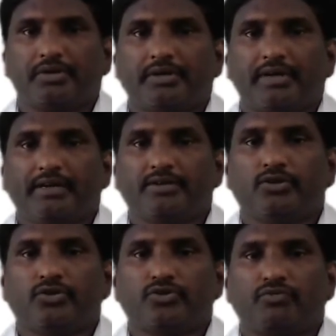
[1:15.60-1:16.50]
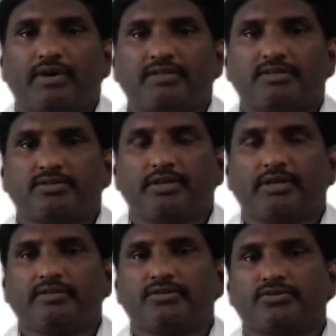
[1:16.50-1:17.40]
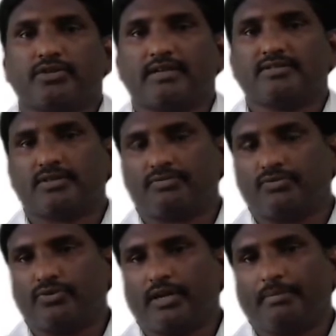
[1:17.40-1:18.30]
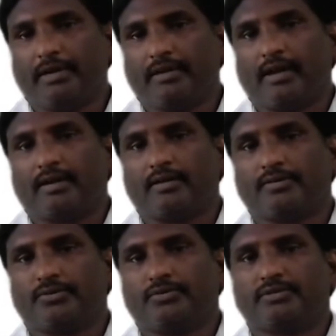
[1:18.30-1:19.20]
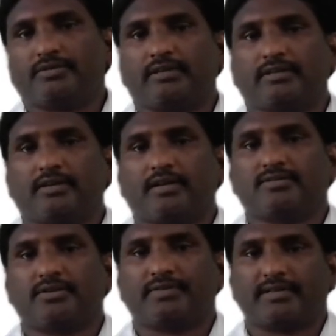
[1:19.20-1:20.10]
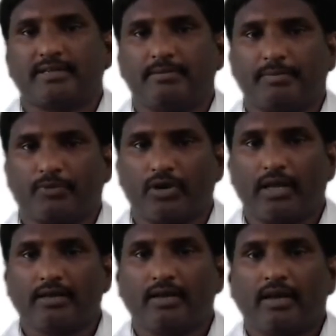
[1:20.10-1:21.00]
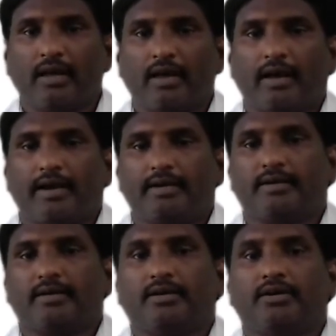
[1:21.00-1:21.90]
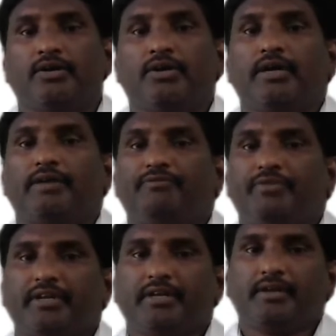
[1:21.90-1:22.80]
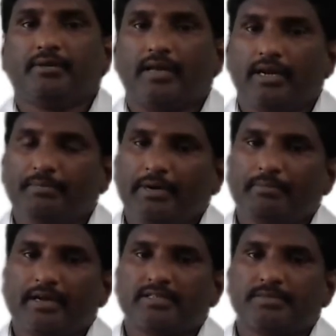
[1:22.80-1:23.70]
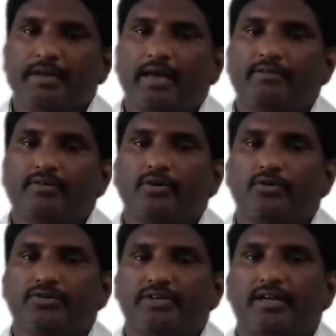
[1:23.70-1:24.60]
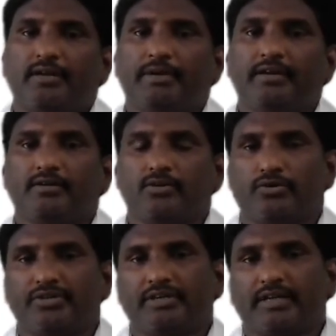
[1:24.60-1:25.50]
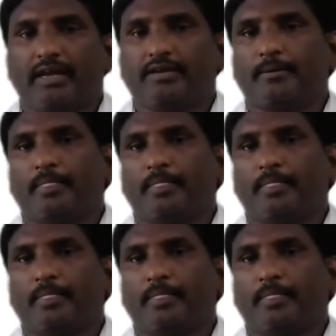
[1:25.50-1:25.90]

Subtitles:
Right? So first thing is it should consist of an element and also it should consist of XML prolag, and every element must be have closing element, closing tag,